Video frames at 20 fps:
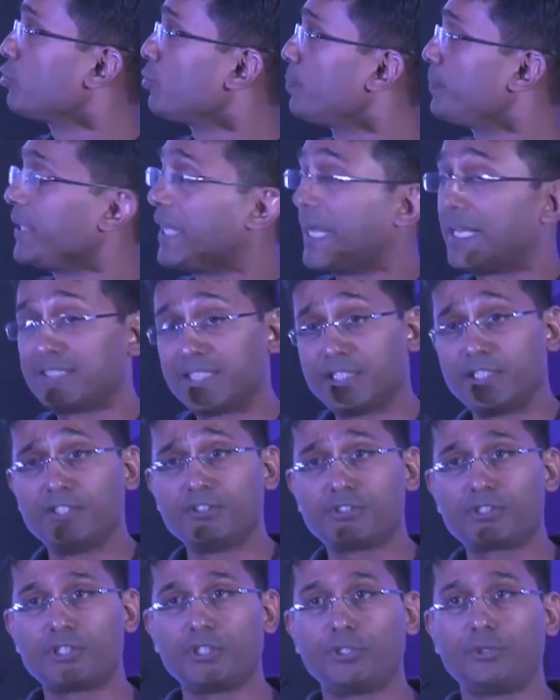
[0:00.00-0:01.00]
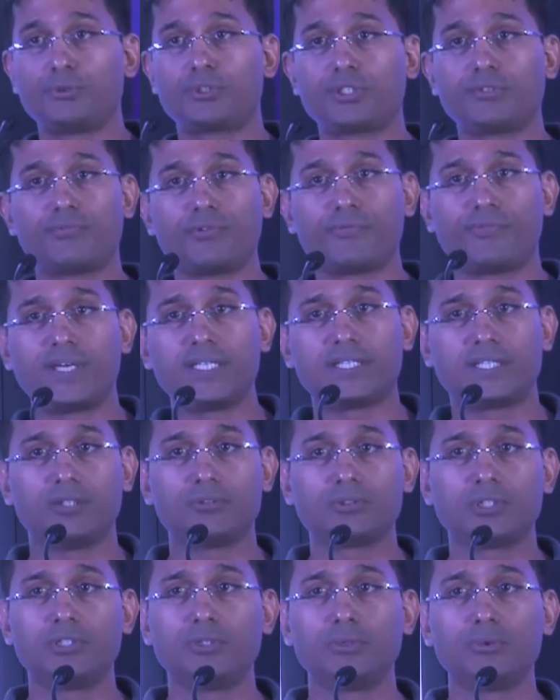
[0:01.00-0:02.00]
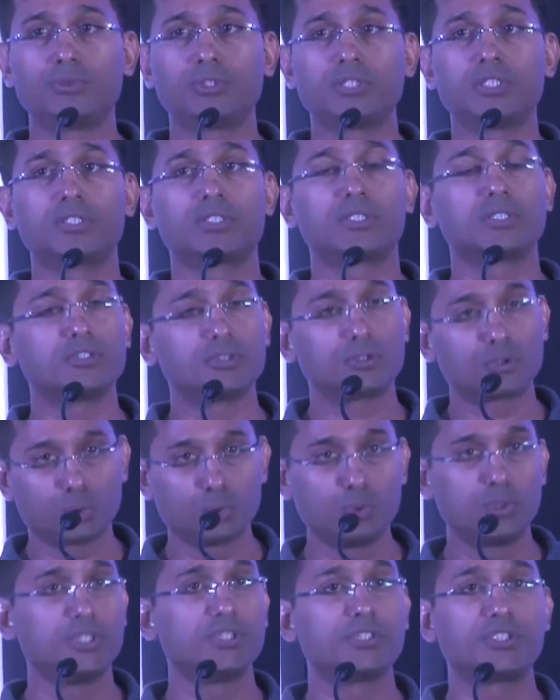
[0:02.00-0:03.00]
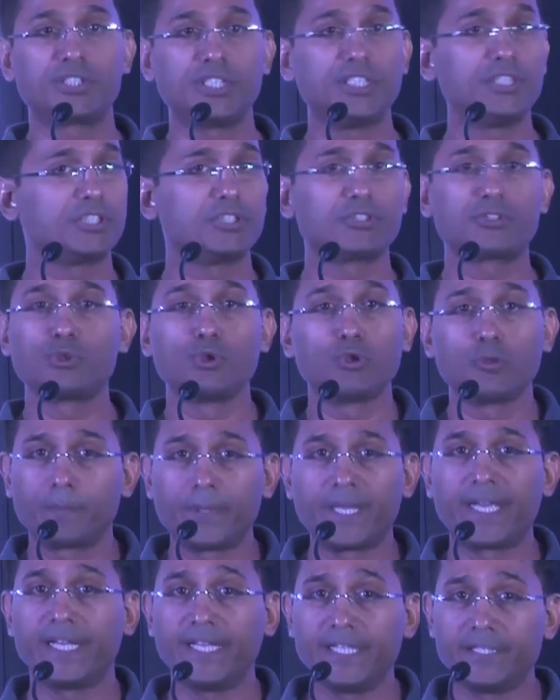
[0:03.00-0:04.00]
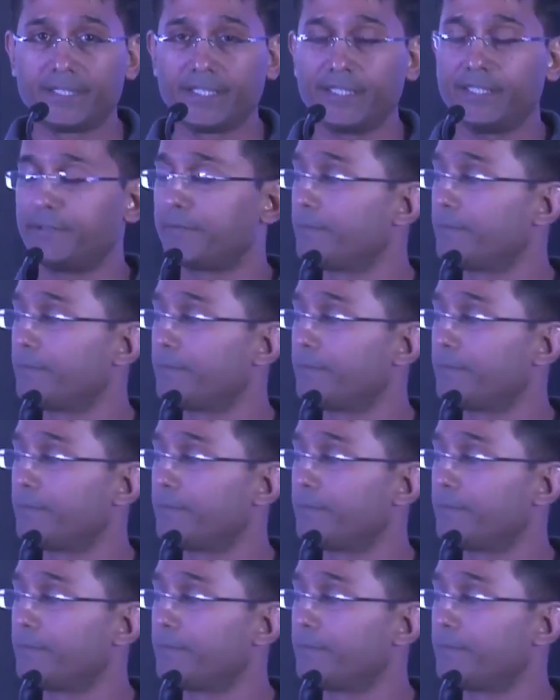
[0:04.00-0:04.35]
rupees as an institution for 5,000 users. Students, teachers don't pay anything.